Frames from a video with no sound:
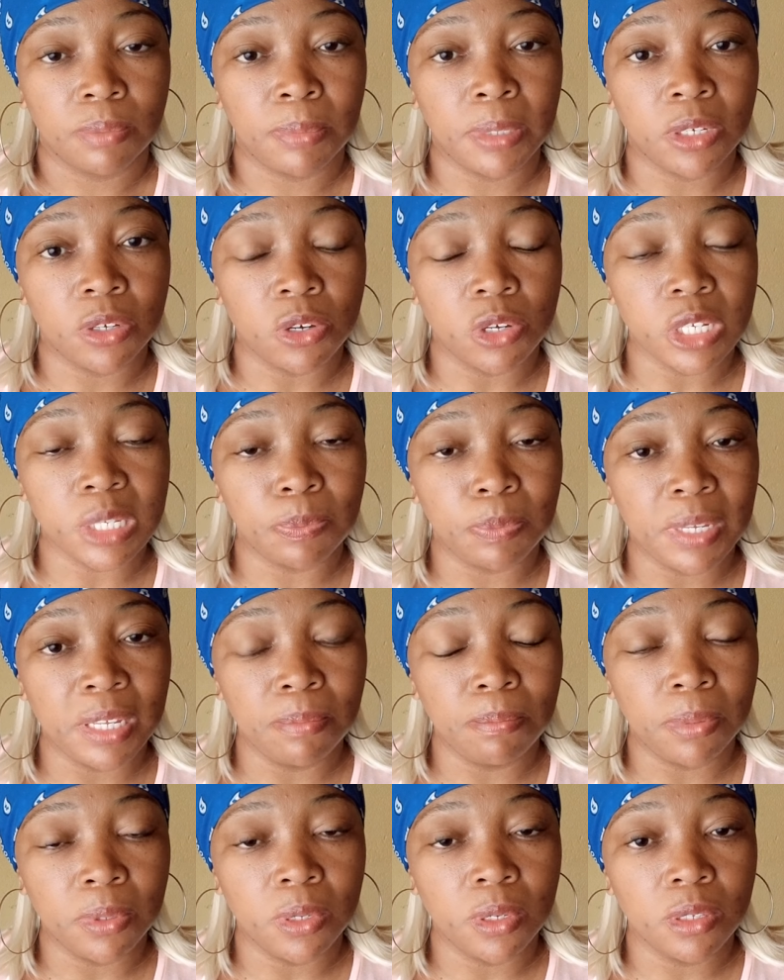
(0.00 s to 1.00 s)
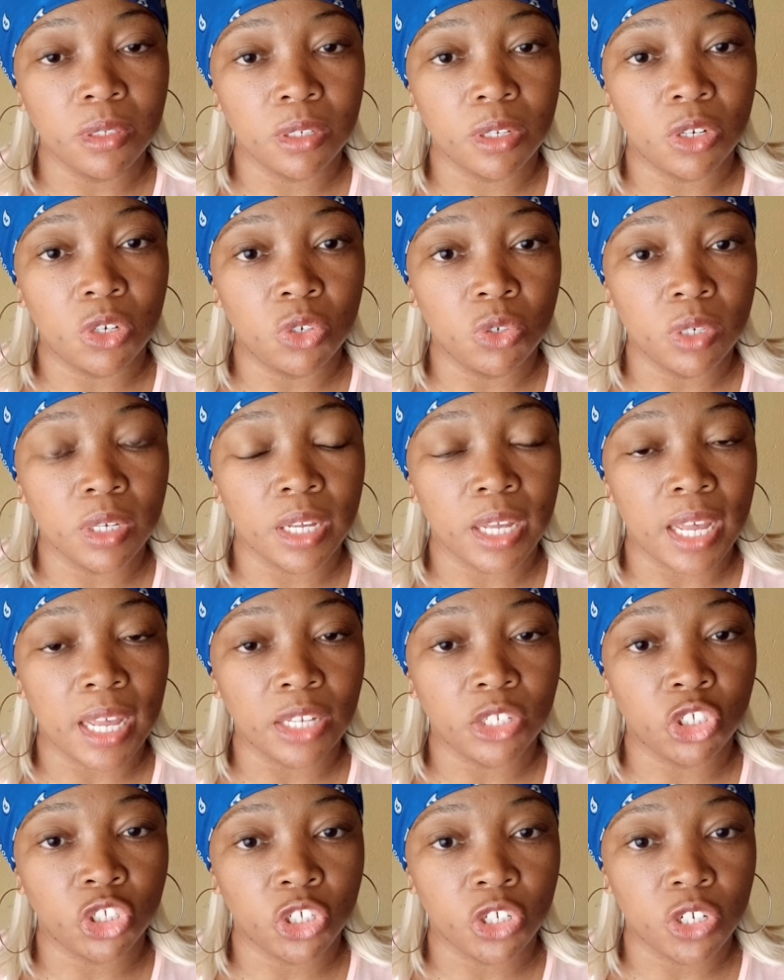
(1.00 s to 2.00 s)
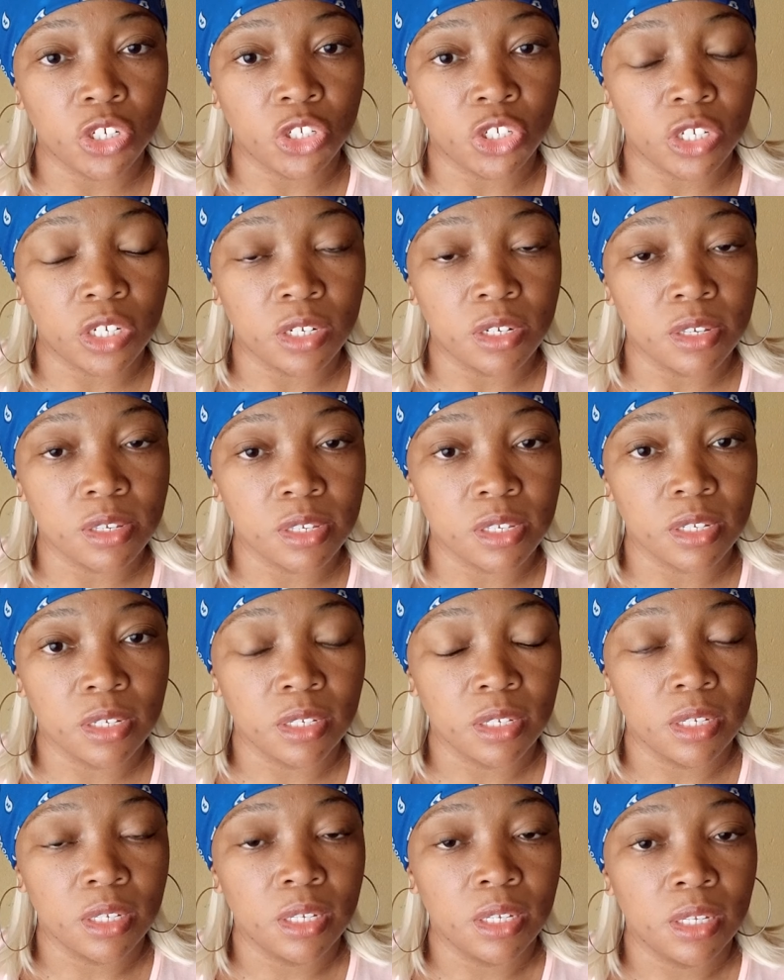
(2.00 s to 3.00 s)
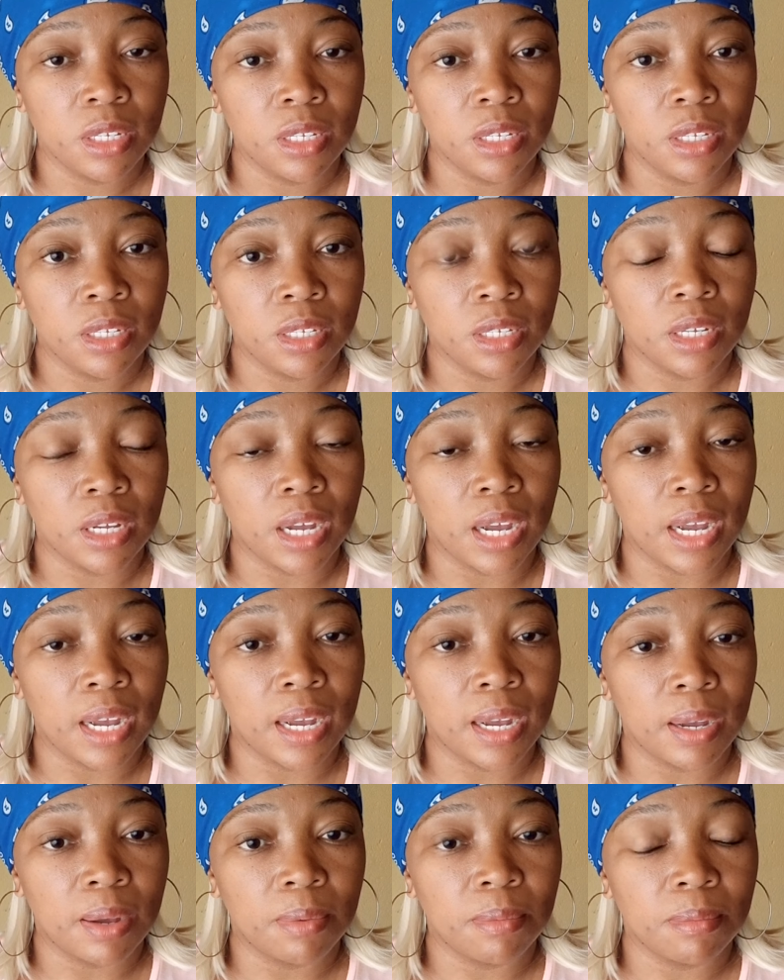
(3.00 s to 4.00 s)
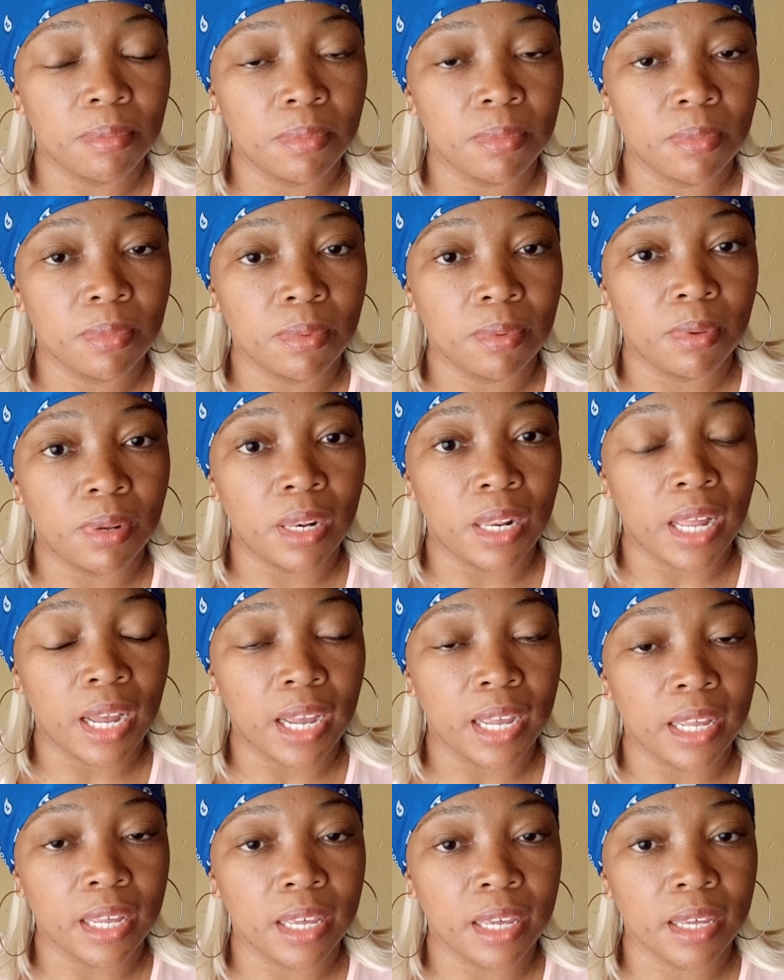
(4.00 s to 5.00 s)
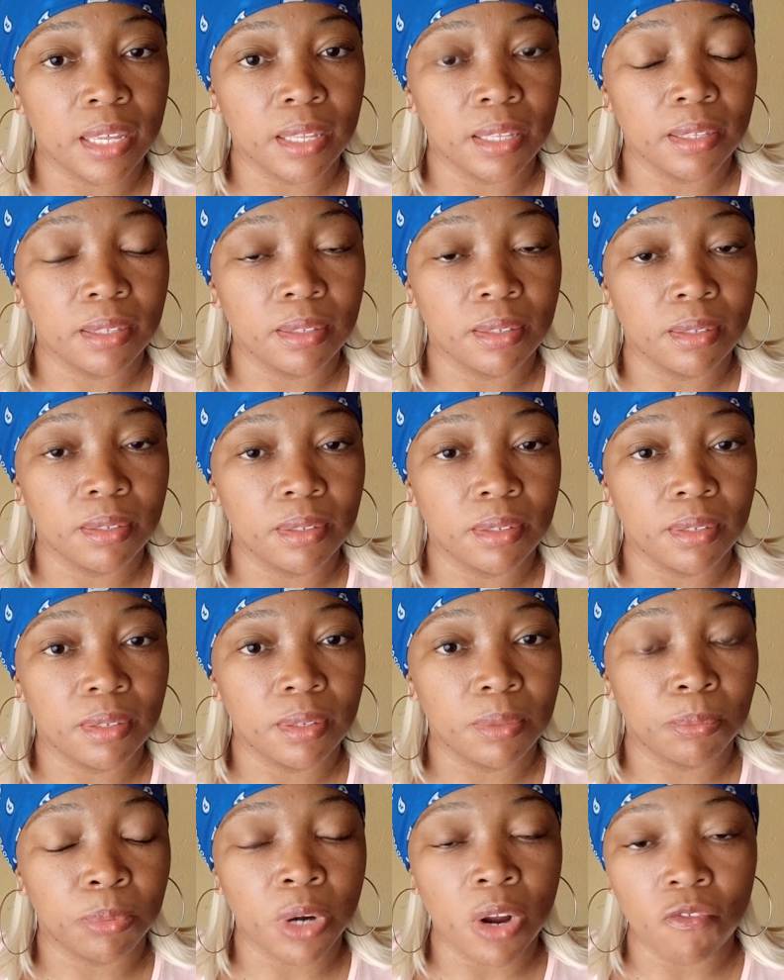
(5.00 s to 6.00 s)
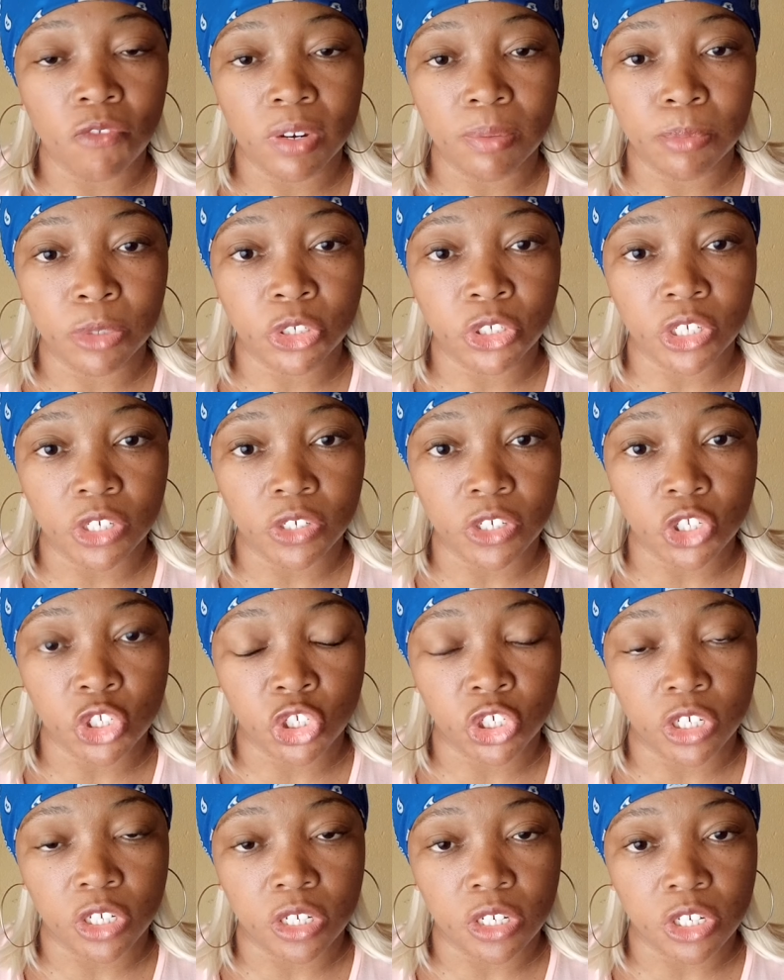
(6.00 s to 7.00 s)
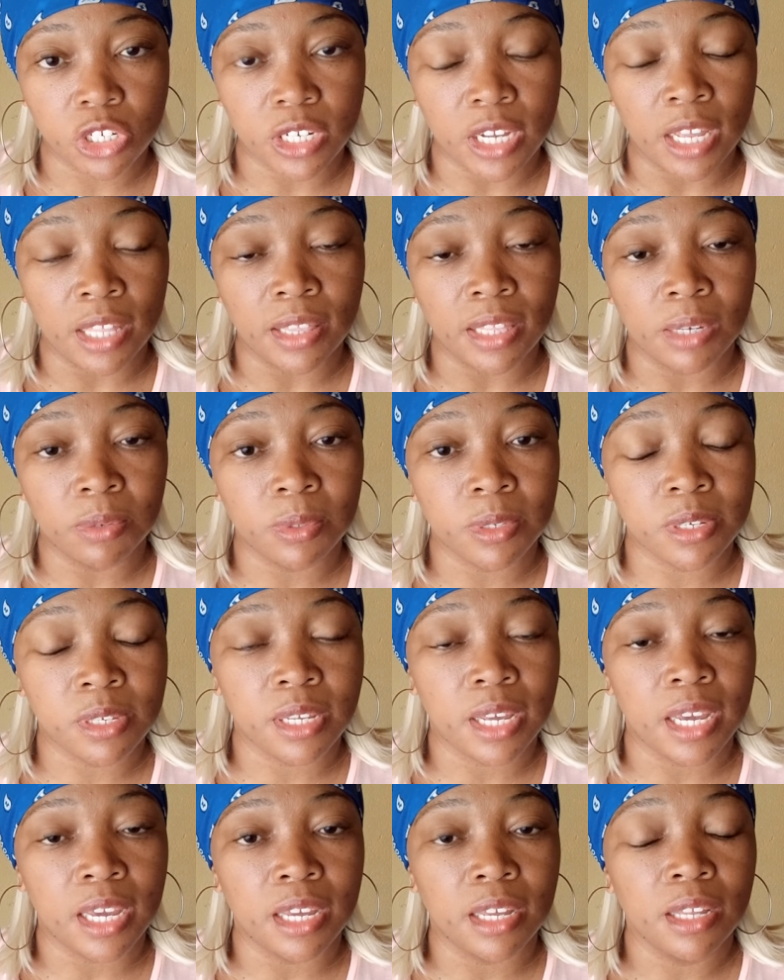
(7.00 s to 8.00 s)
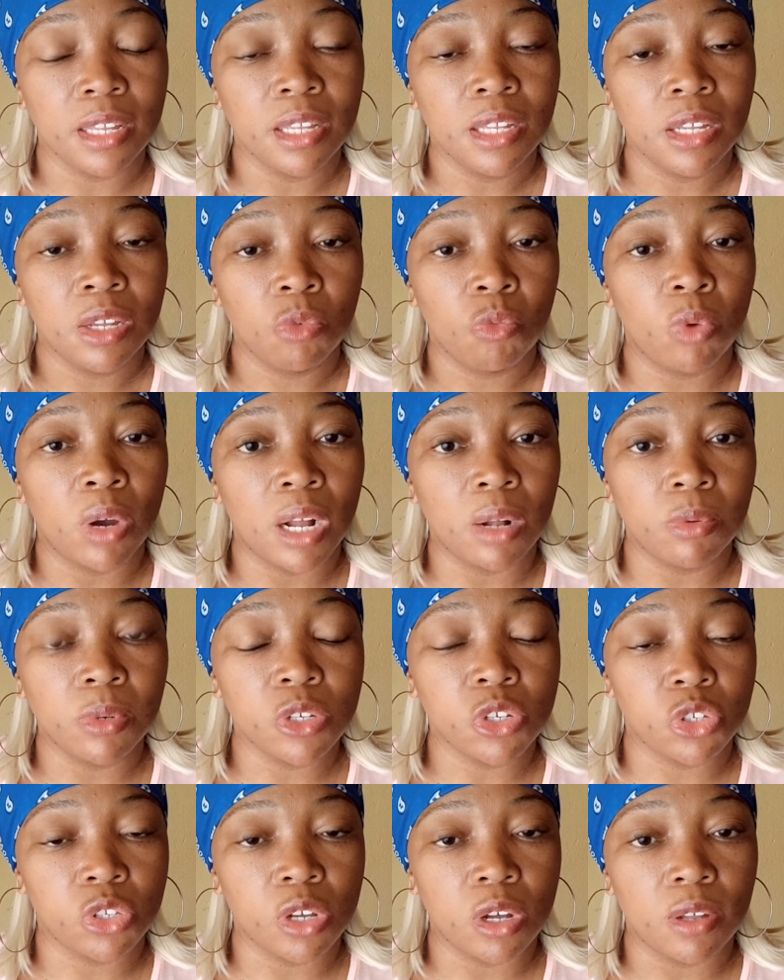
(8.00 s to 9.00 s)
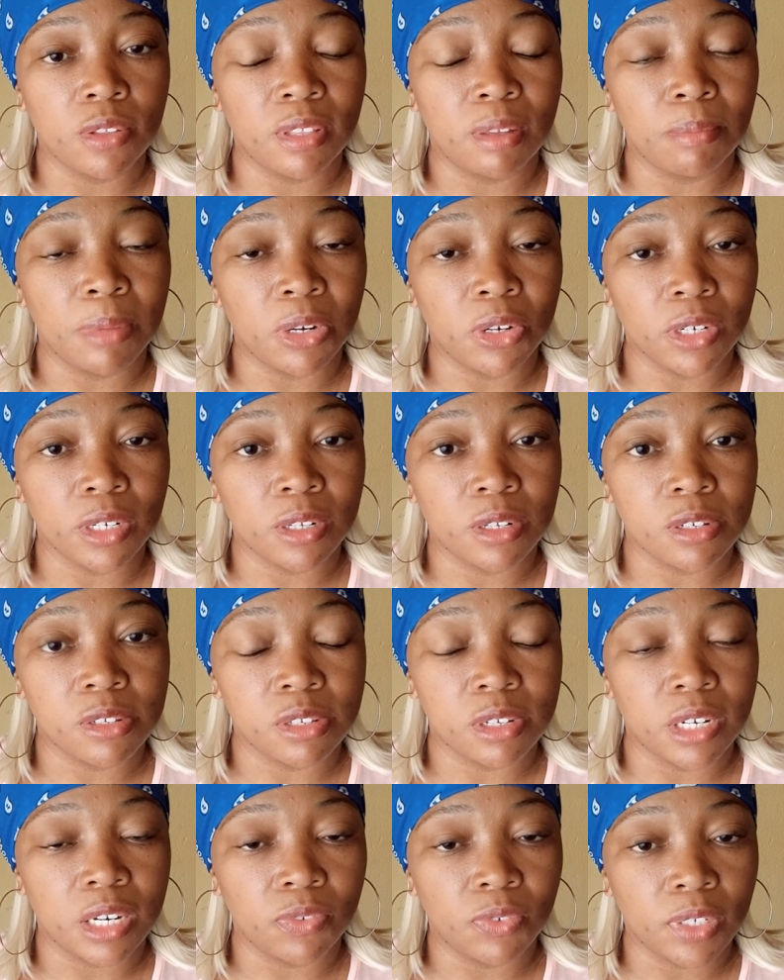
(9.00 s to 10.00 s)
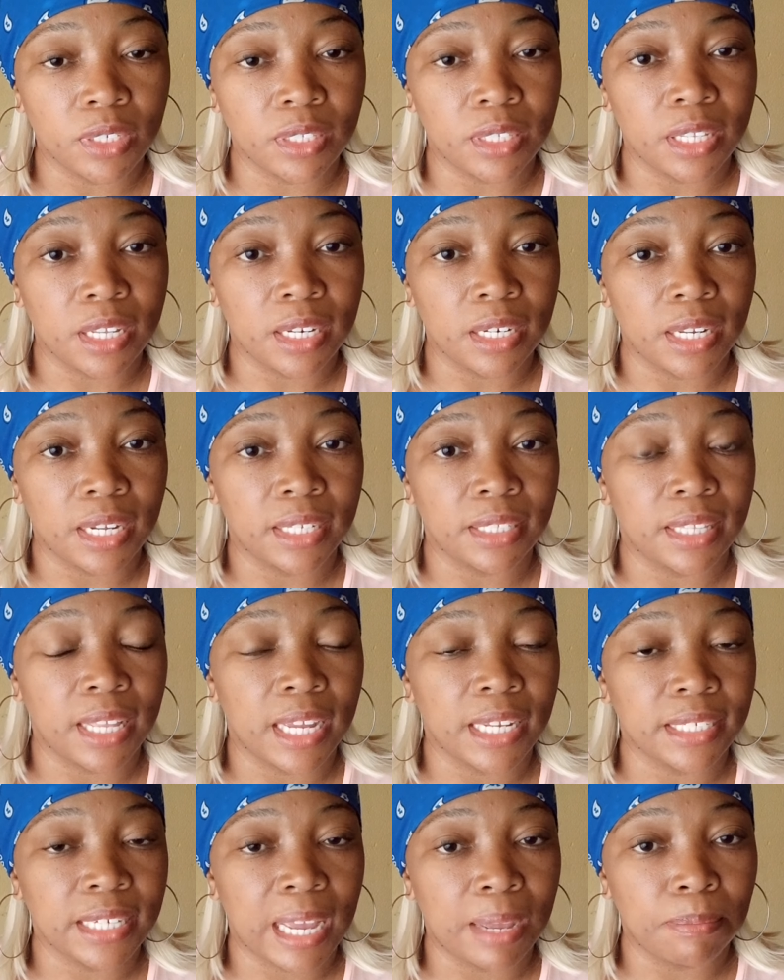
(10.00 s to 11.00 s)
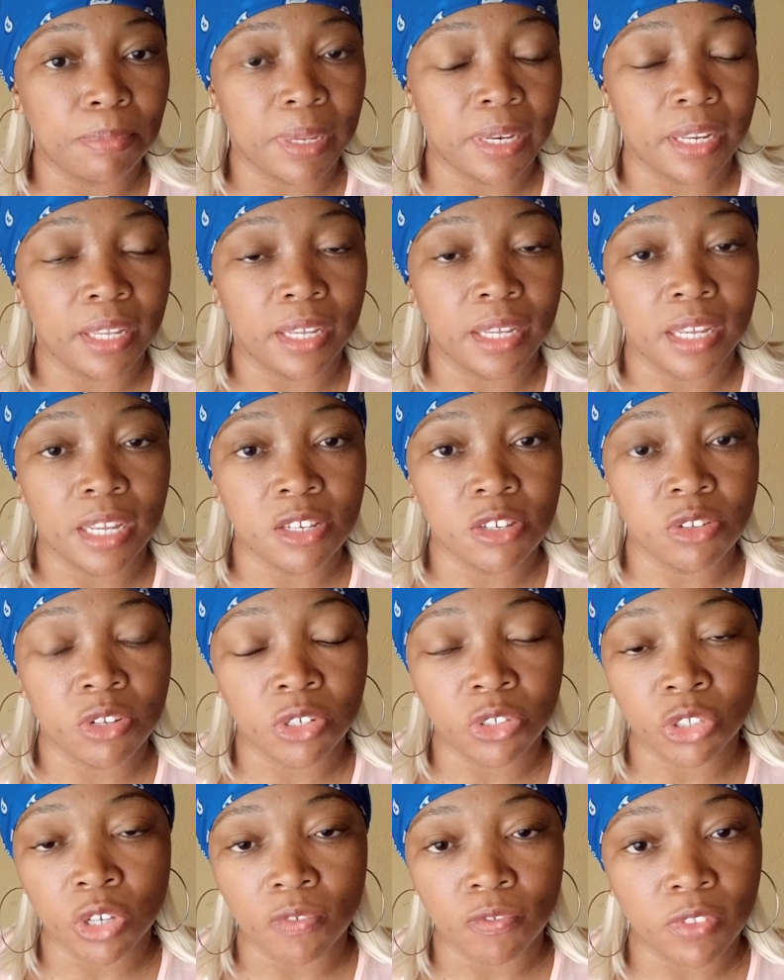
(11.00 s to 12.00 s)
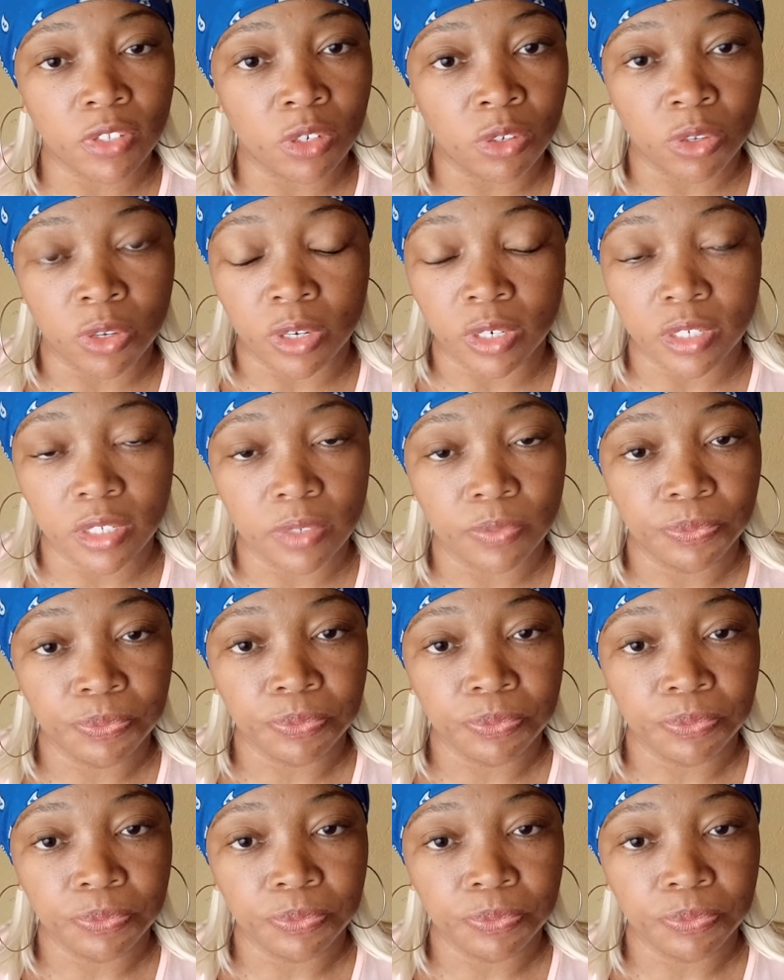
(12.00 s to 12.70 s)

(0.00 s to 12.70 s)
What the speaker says: because people look at churches like Prophet Bushiri's church, and they will say, well, we saw the miracles and everything like that happening. It's not of the Lord.